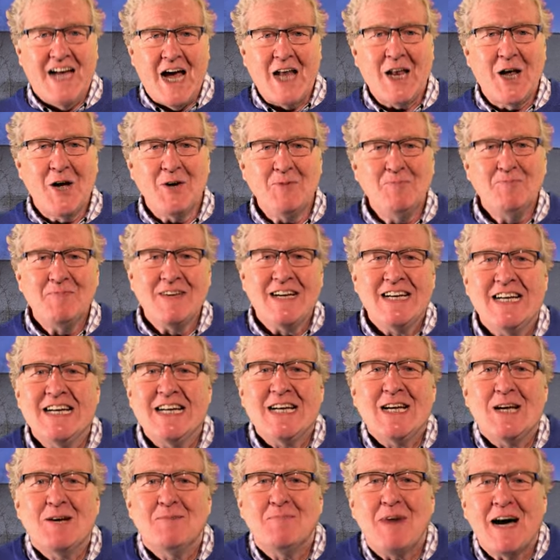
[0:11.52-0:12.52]
Hello,
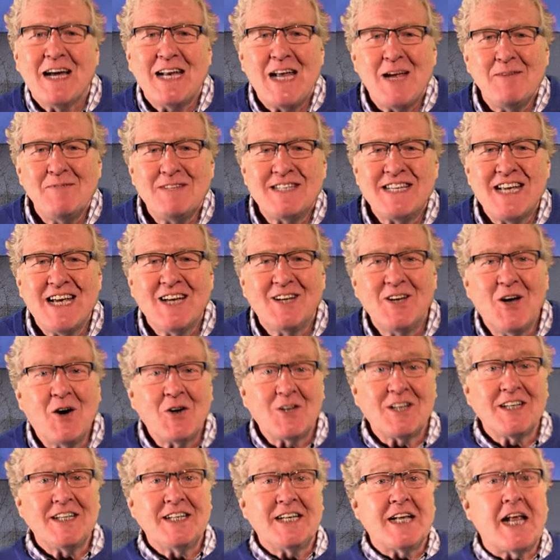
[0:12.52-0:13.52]
my name is Iain
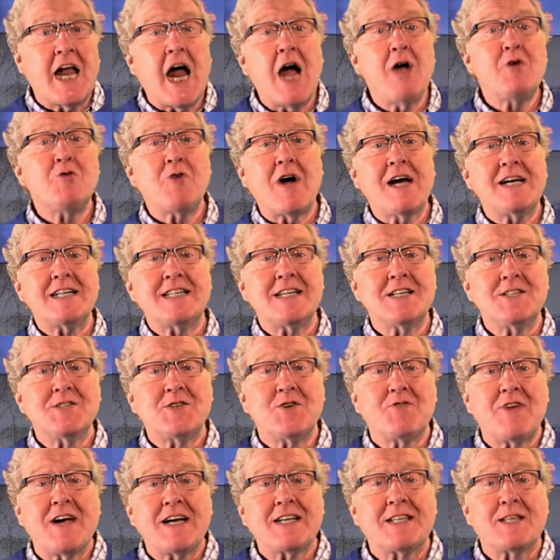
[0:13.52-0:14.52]
Lauchlan, and I write and
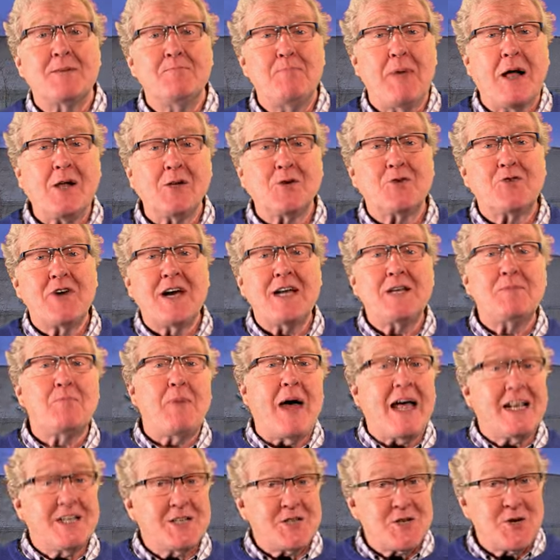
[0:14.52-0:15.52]
direct the Belgrade
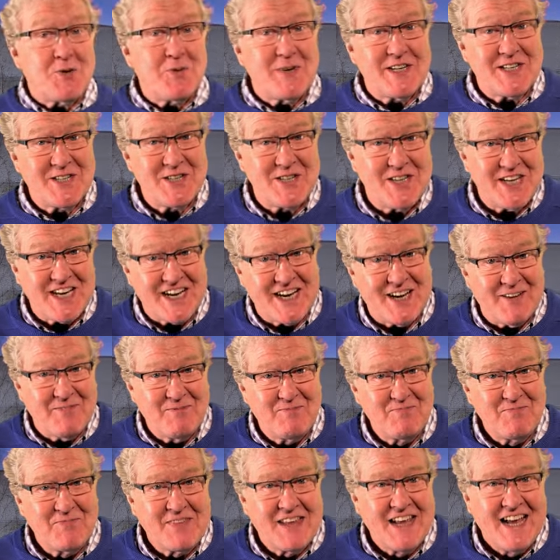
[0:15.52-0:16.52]
Panto each year.
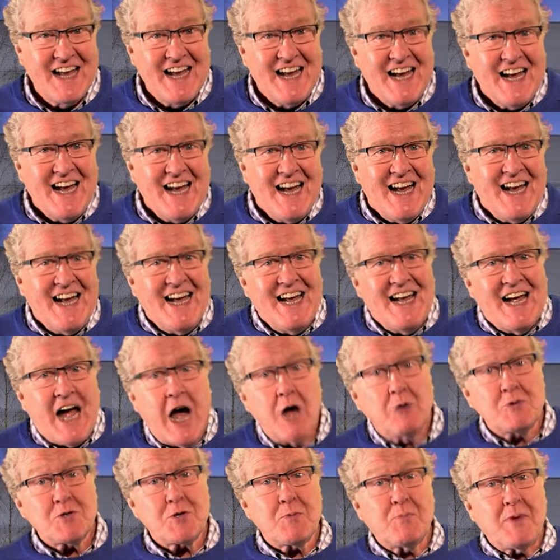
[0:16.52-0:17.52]

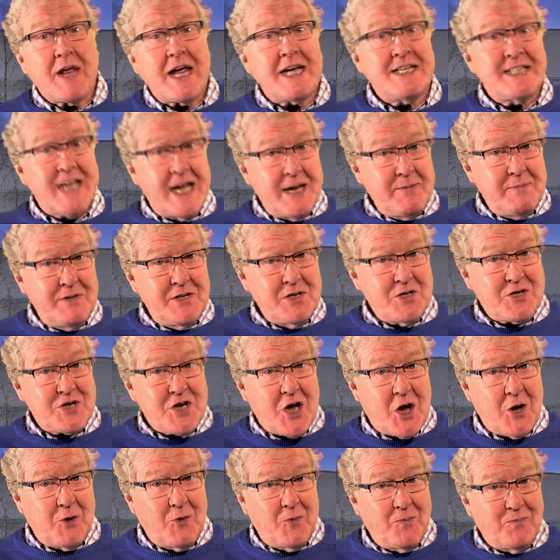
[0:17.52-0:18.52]
I also play Dame in the
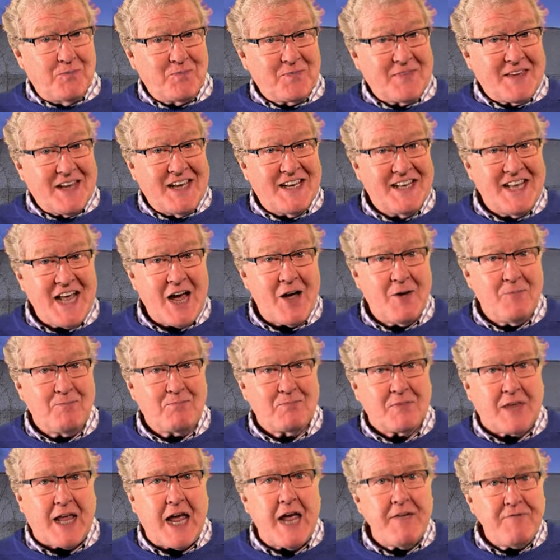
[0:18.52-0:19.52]
show. Now,
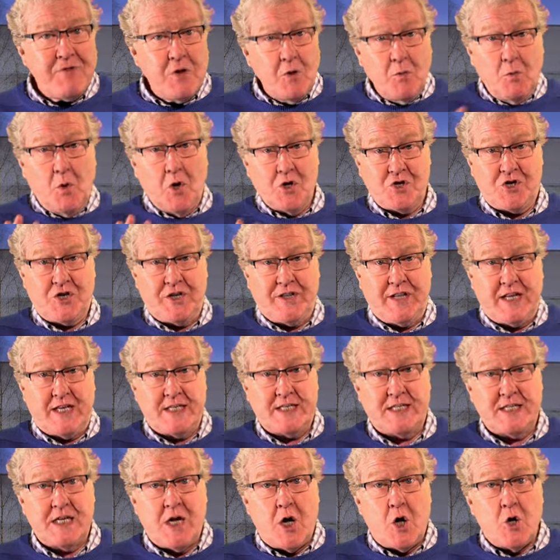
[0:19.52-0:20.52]
if you're watching
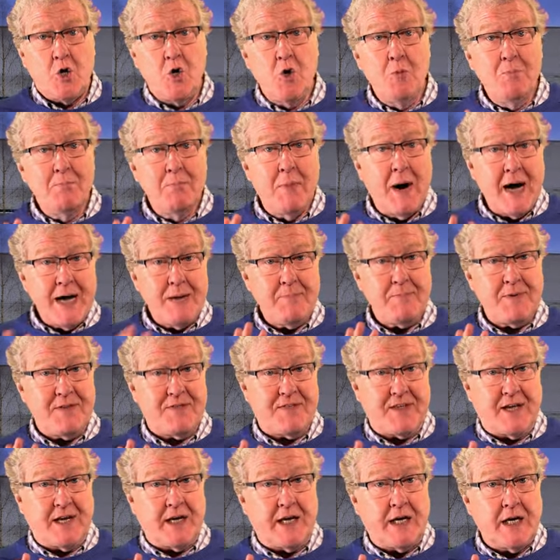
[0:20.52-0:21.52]
this, you might be
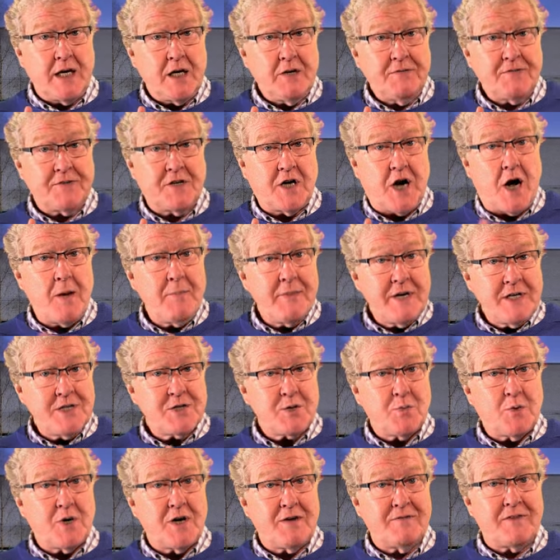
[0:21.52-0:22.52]
thinking of coming
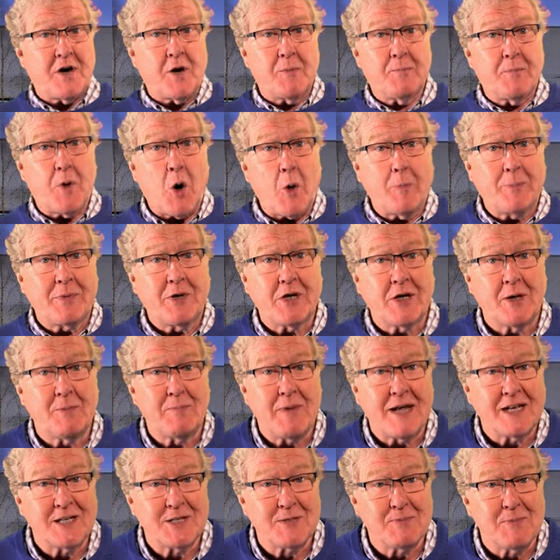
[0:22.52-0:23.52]
to one of our popular
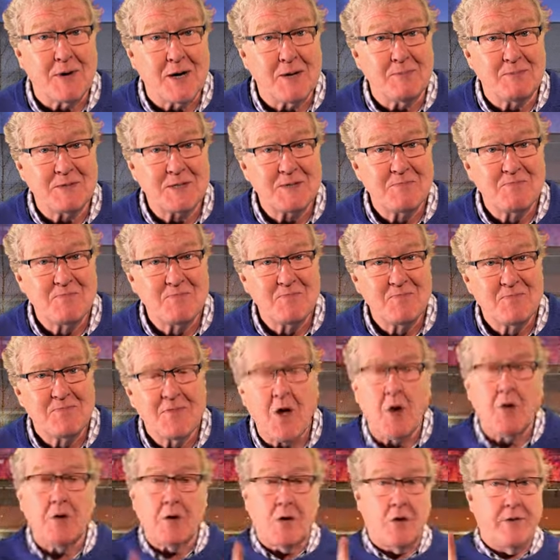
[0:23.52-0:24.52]
pantomimes.
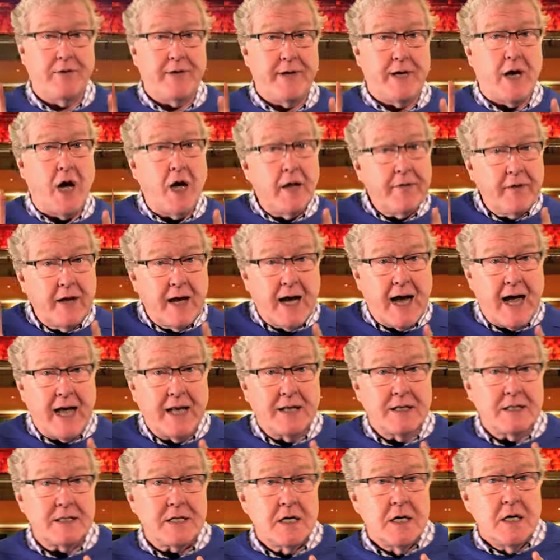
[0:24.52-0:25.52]
Or on the other
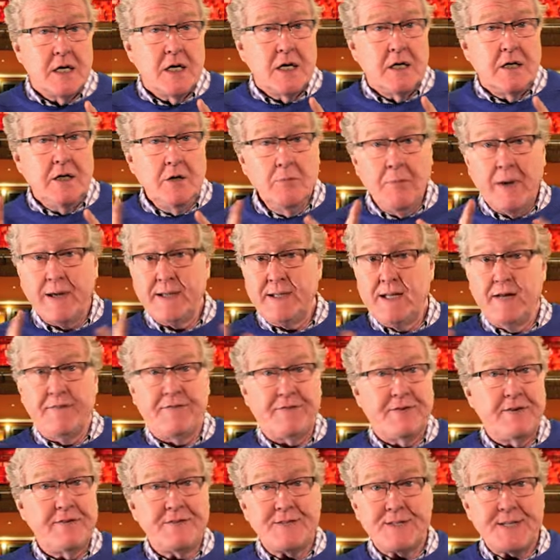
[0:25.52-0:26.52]
hand, you might
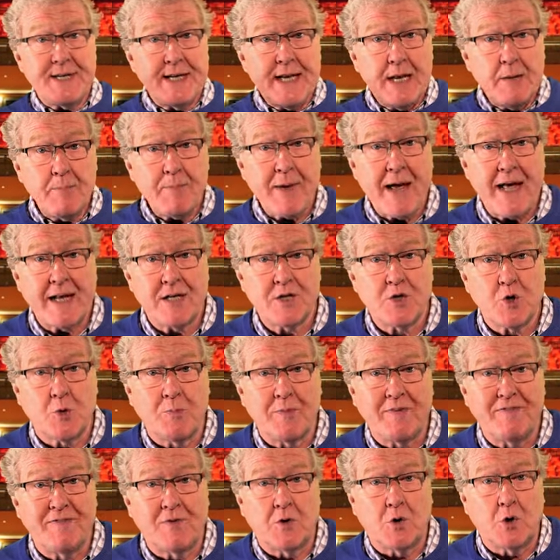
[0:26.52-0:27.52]
never have seen a panto
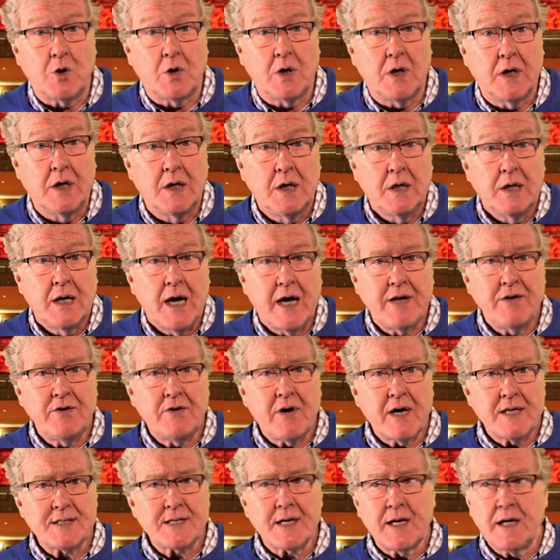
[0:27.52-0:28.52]
before, and you're
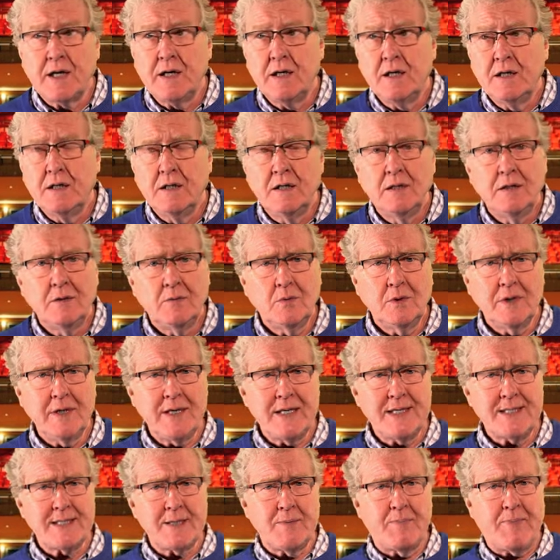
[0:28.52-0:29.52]
asking, what
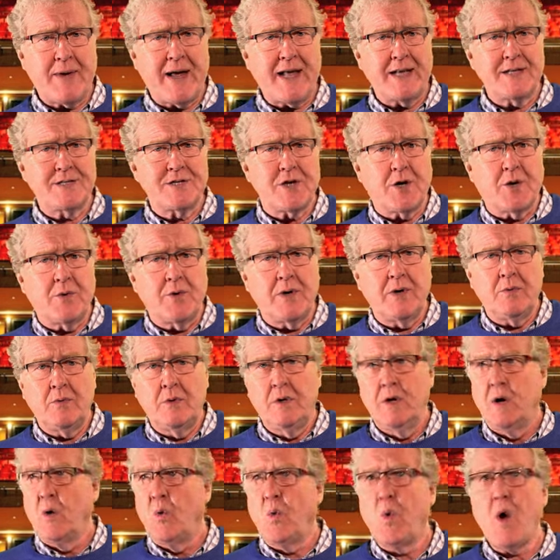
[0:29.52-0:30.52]
is a panto and
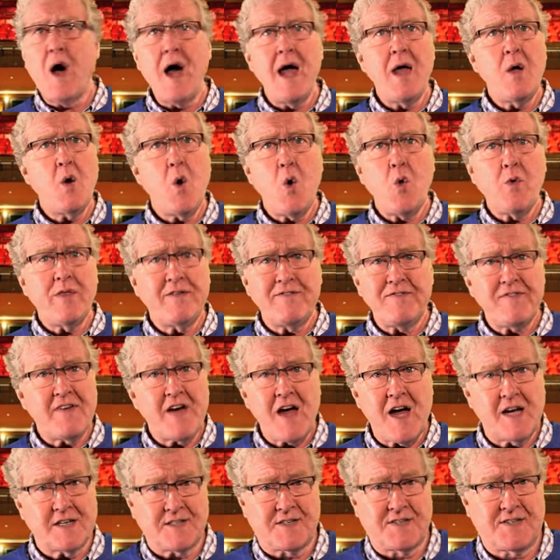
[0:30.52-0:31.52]
why all the
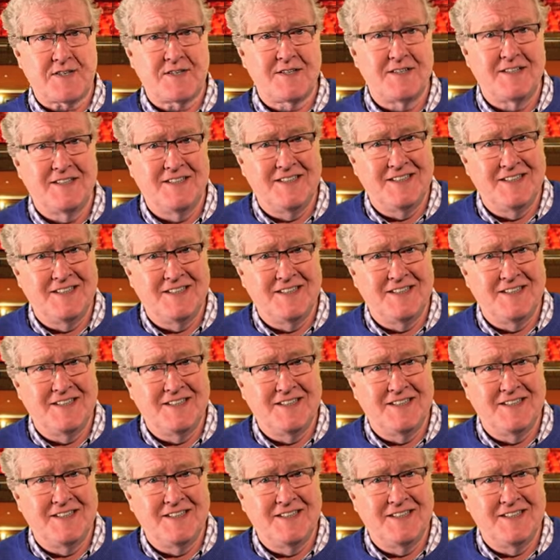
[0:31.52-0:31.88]
fuss?